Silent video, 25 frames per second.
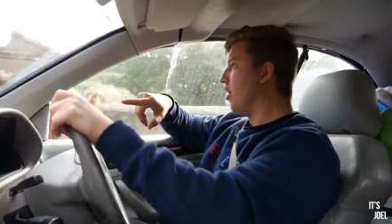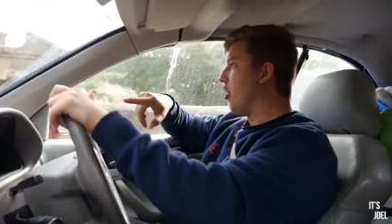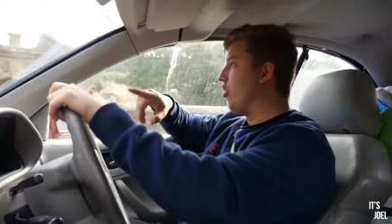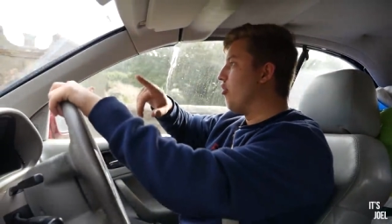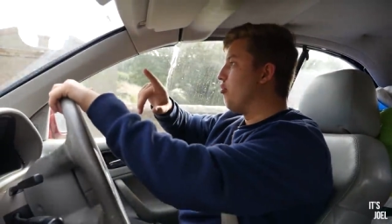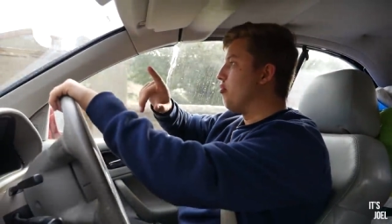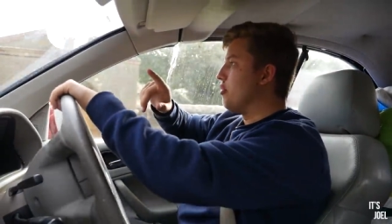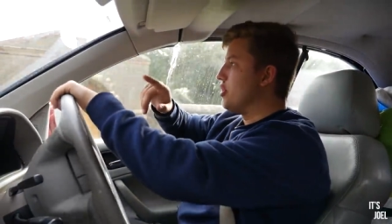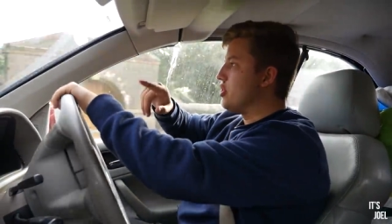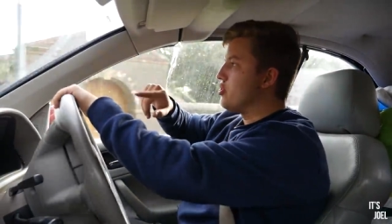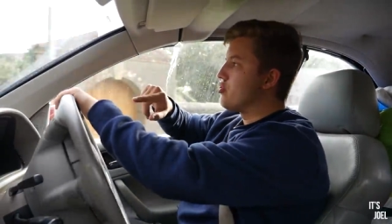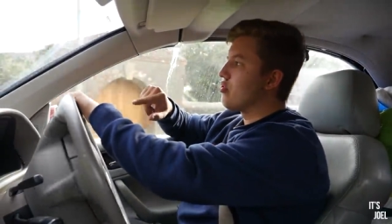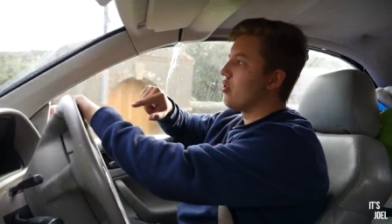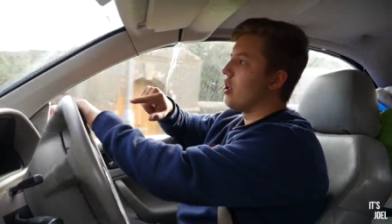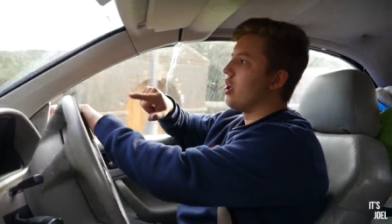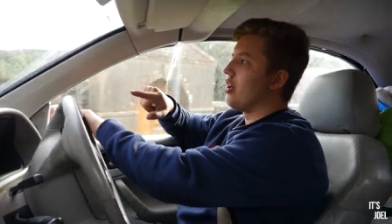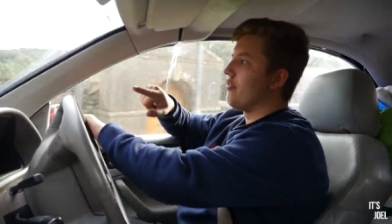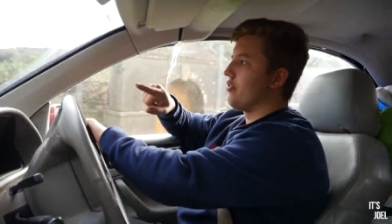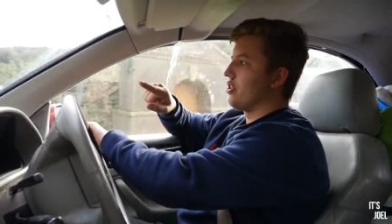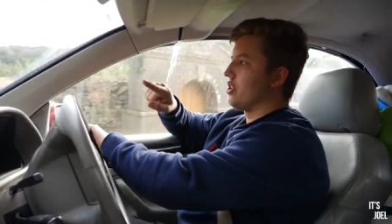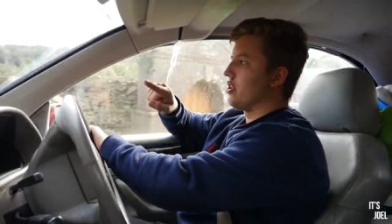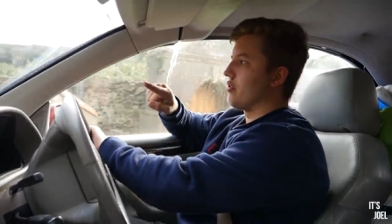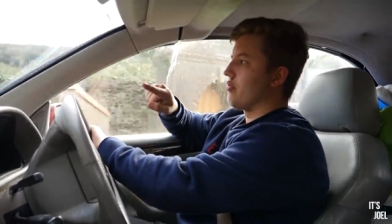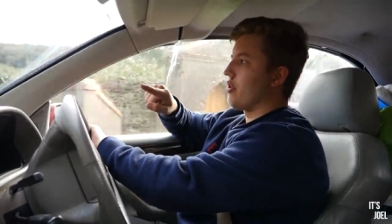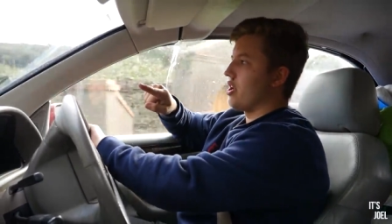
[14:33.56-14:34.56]
of me
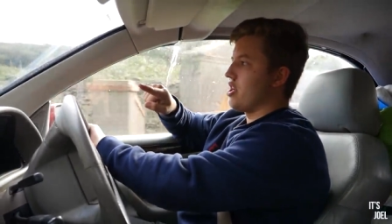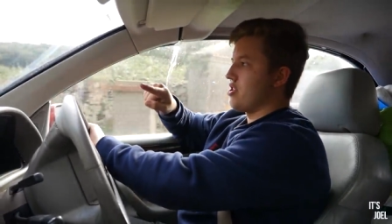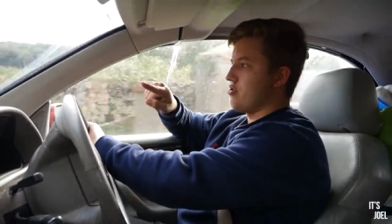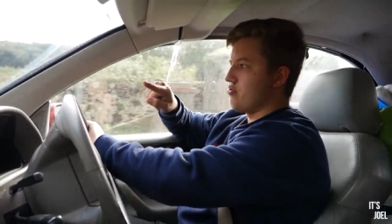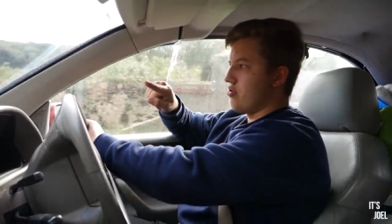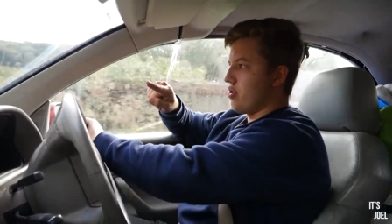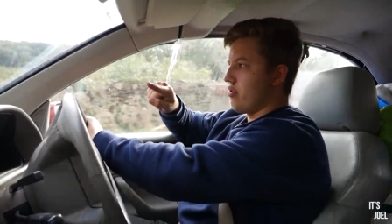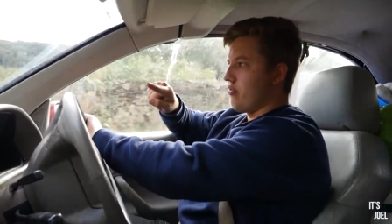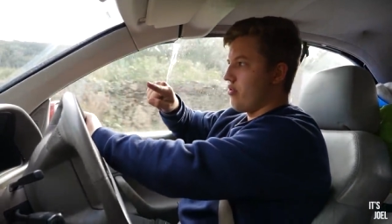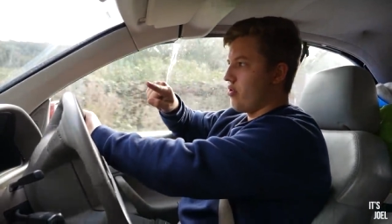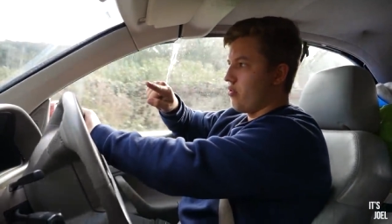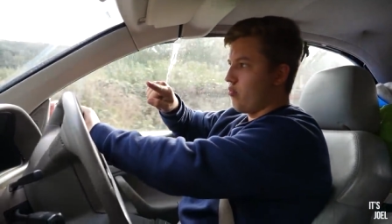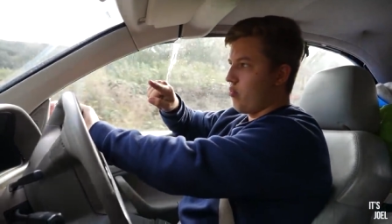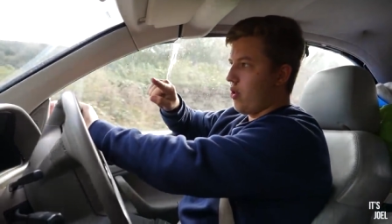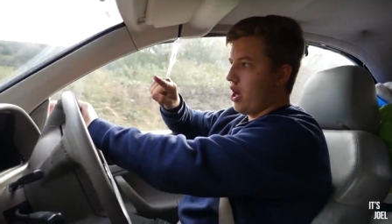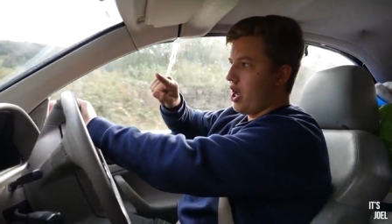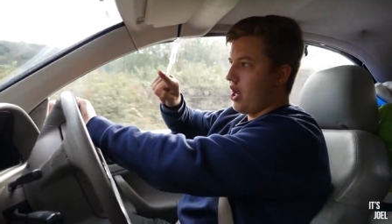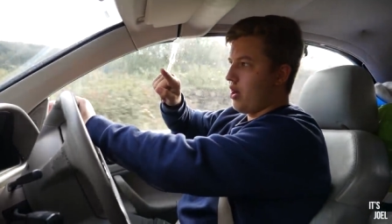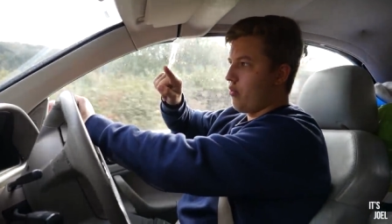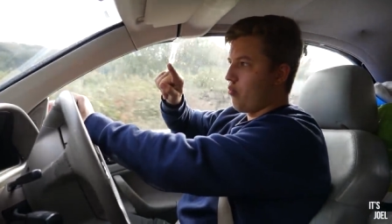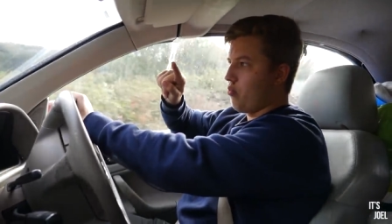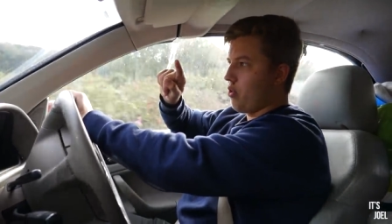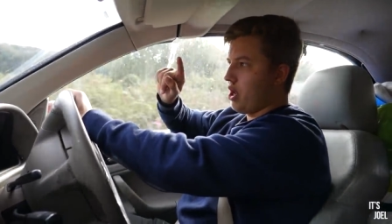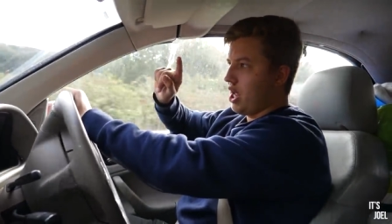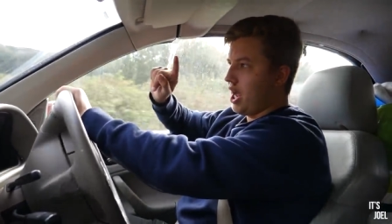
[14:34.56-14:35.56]
driving the Range Rover
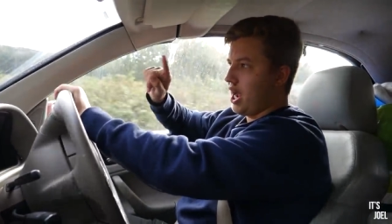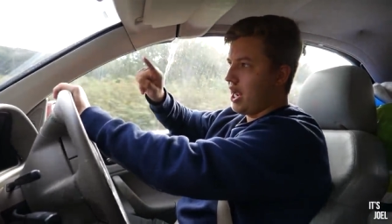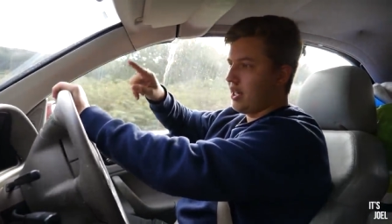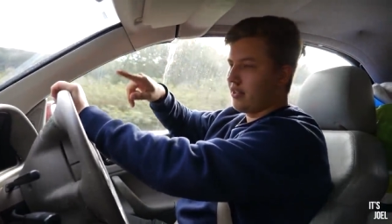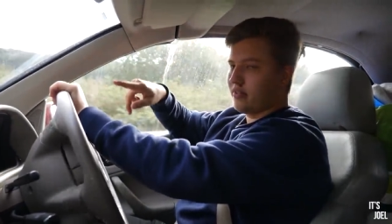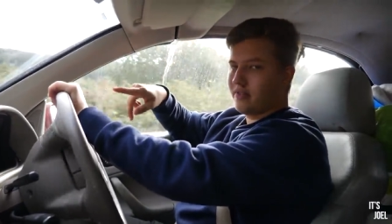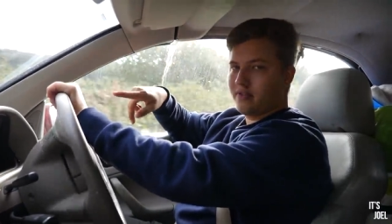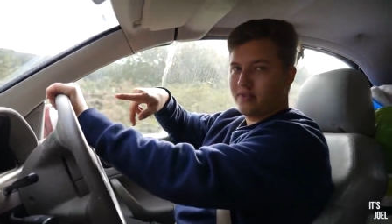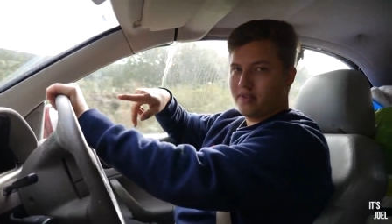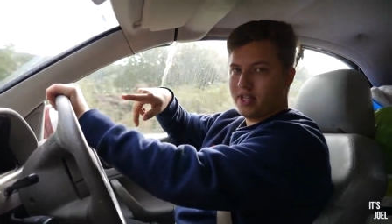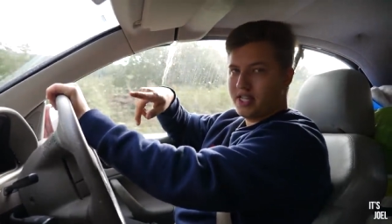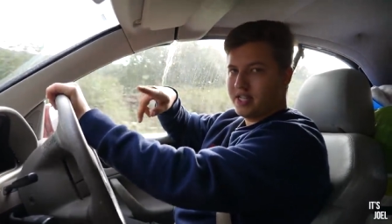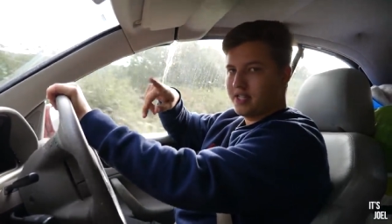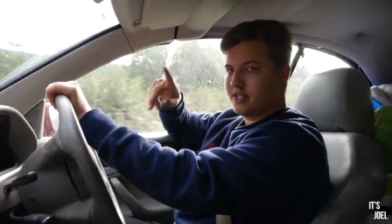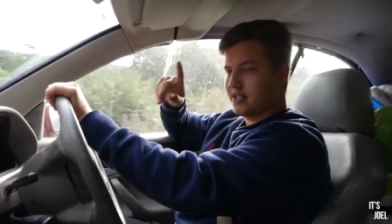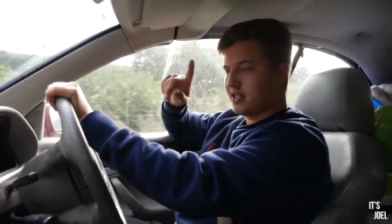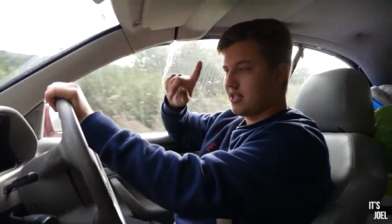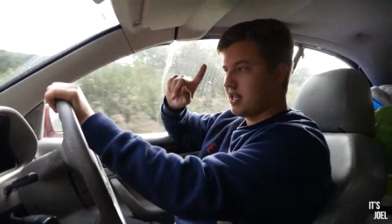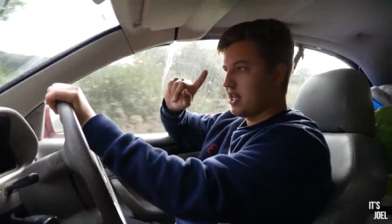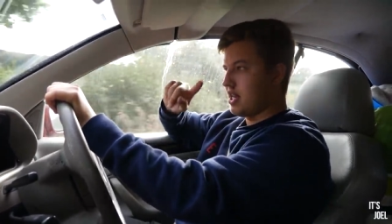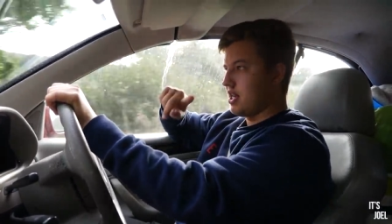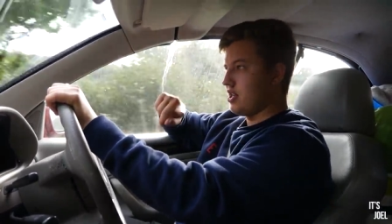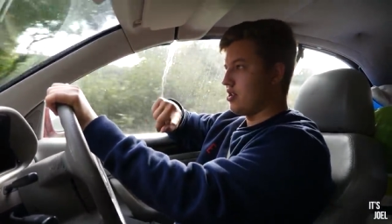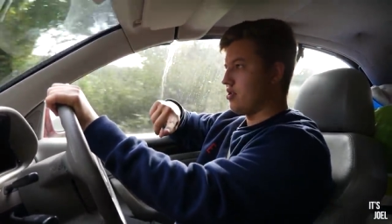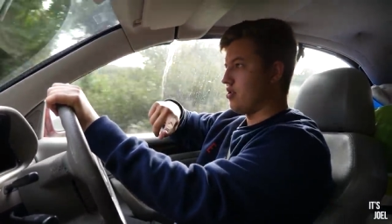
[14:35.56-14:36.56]
when we had this
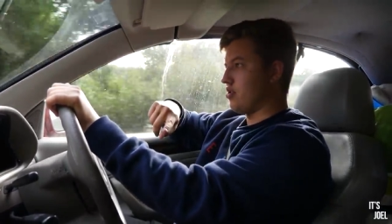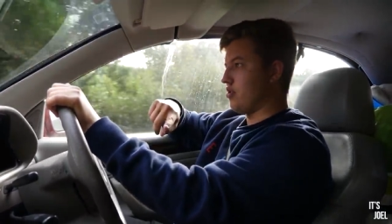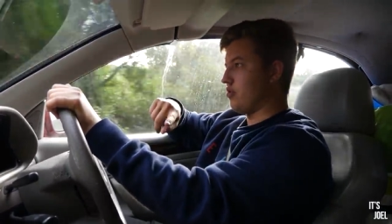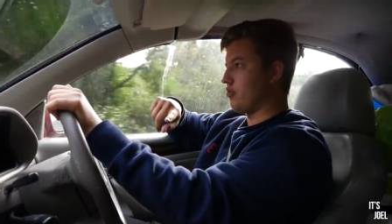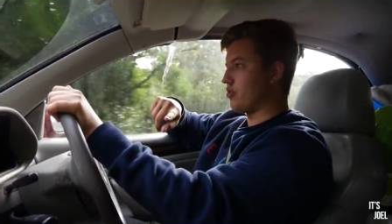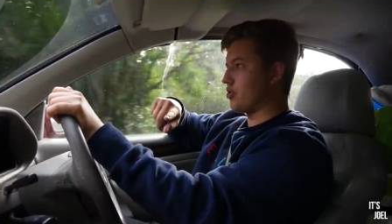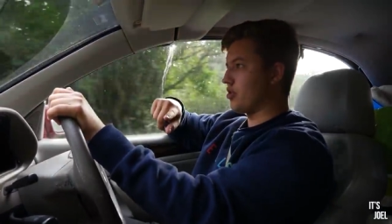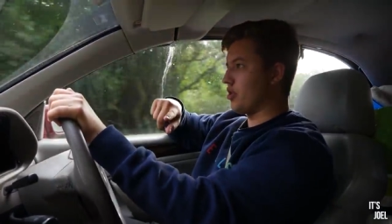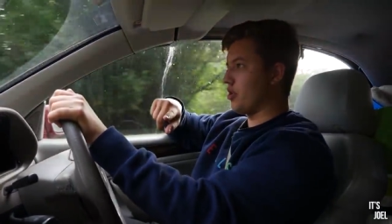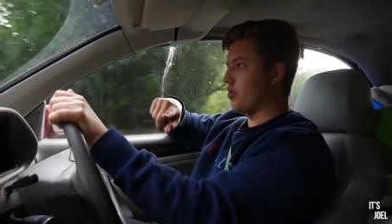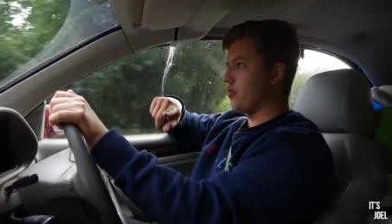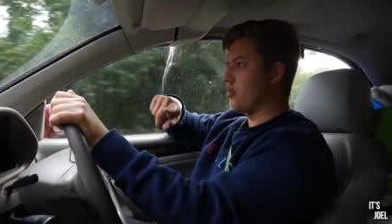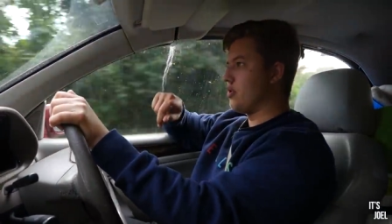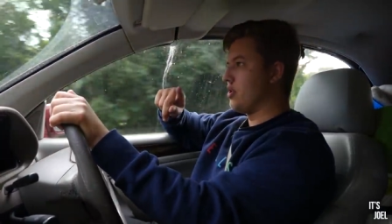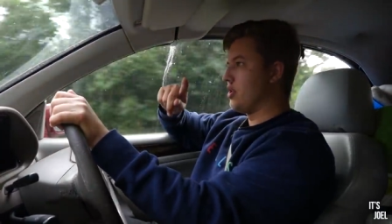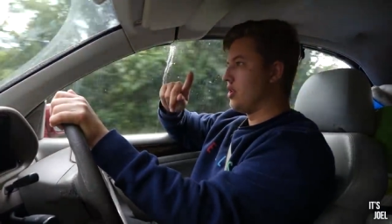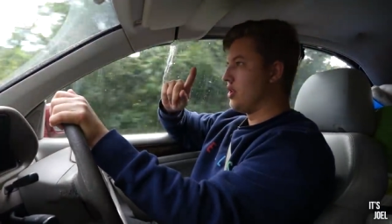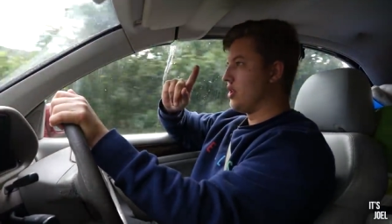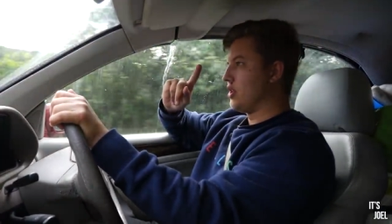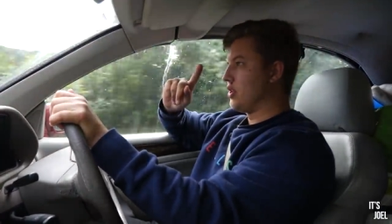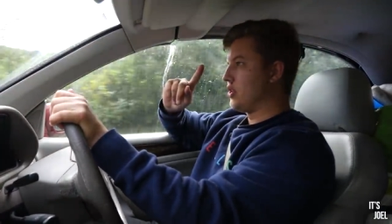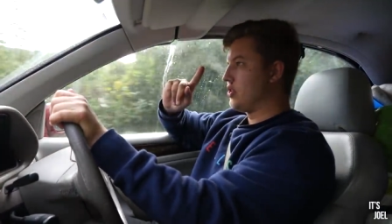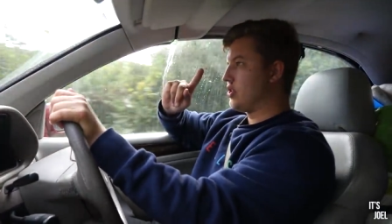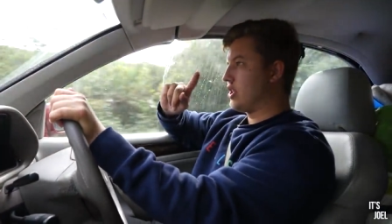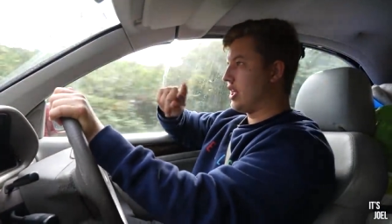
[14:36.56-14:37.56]
issue. So
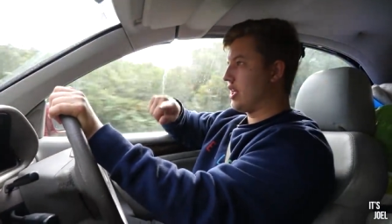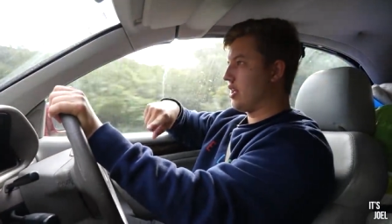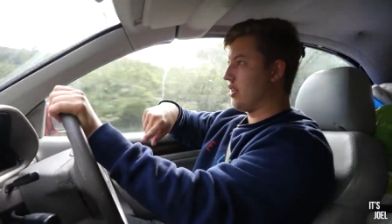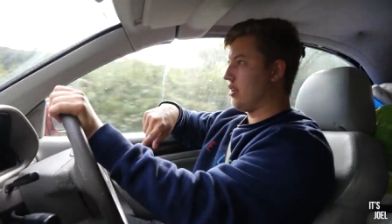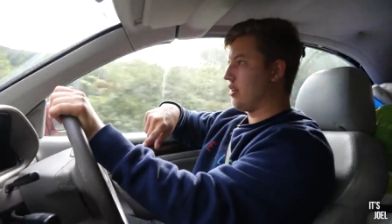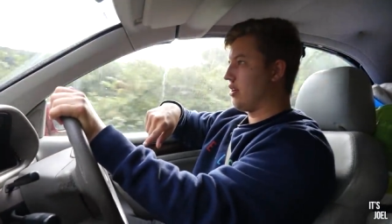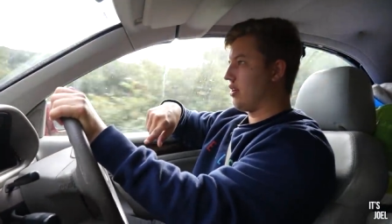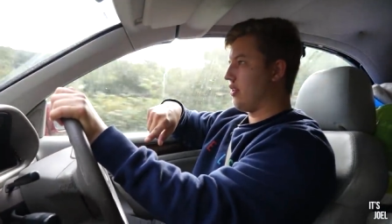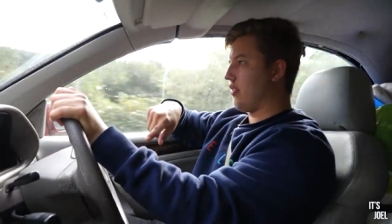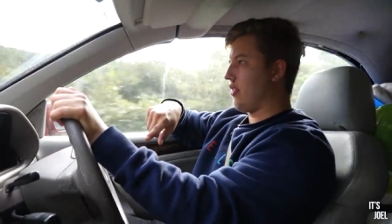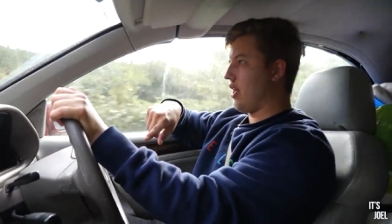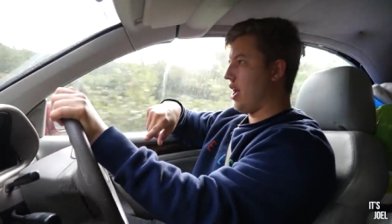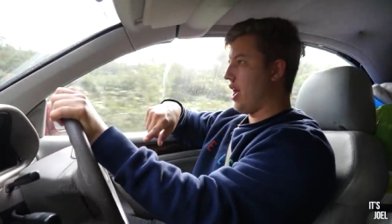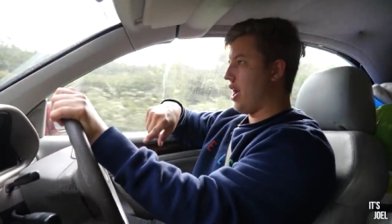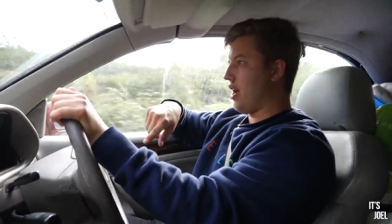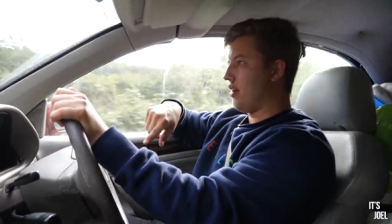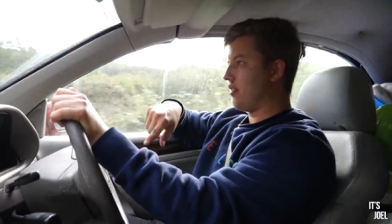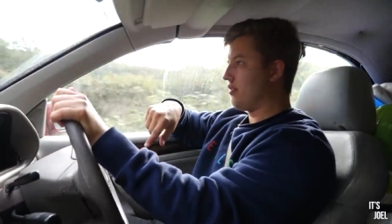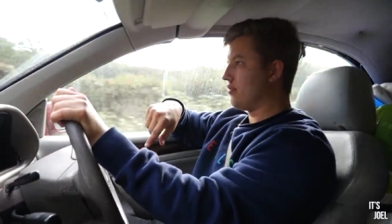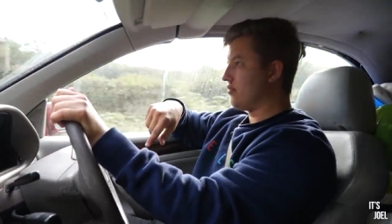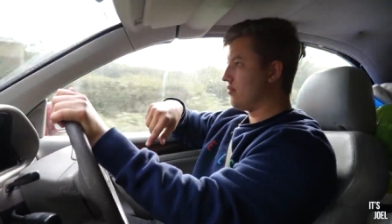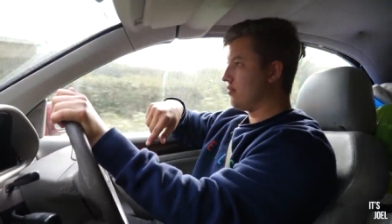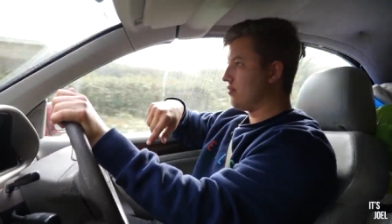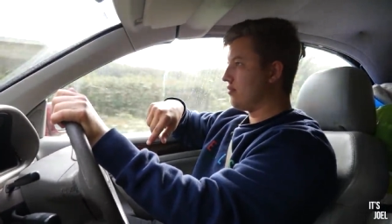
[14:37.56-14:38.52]
take a look at that.